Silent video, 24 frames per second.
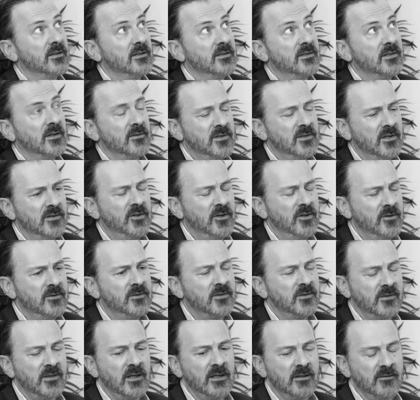a so it's a
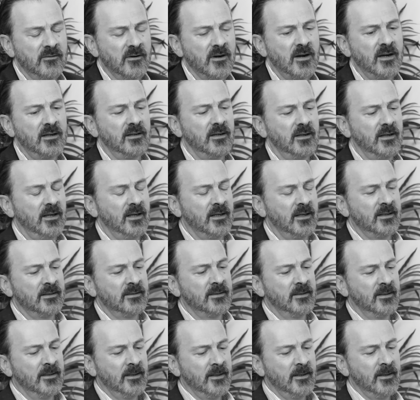huge thing, right?
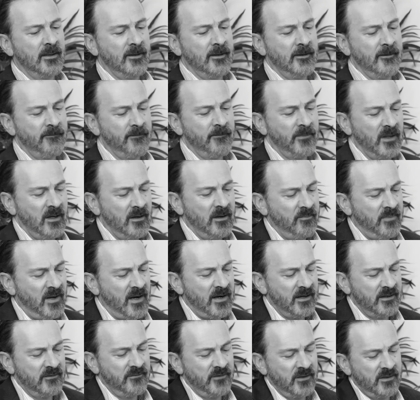And
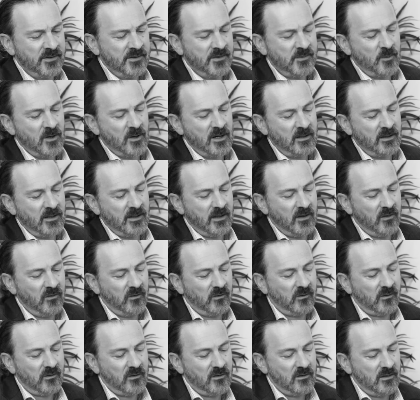part of it as well
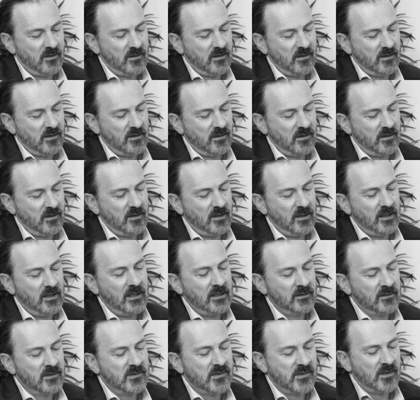is
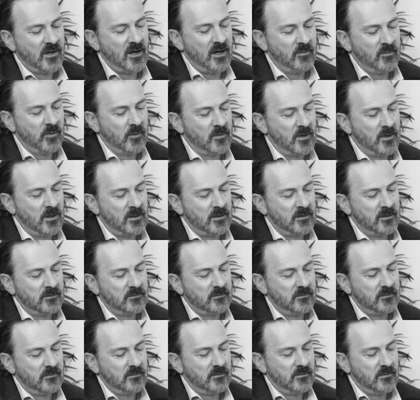in the cyber world,
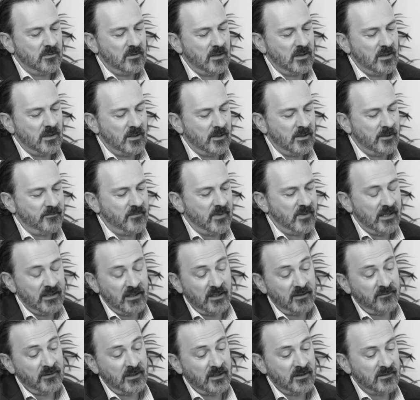um, and
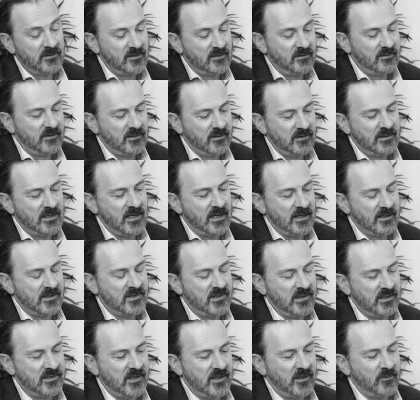even in the
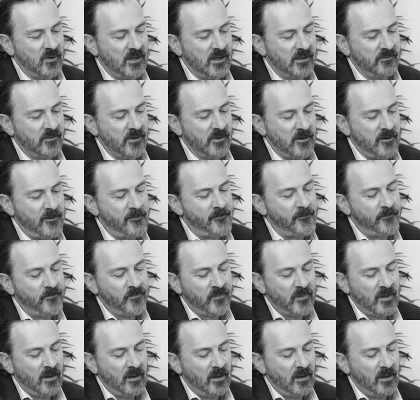Data61 realm,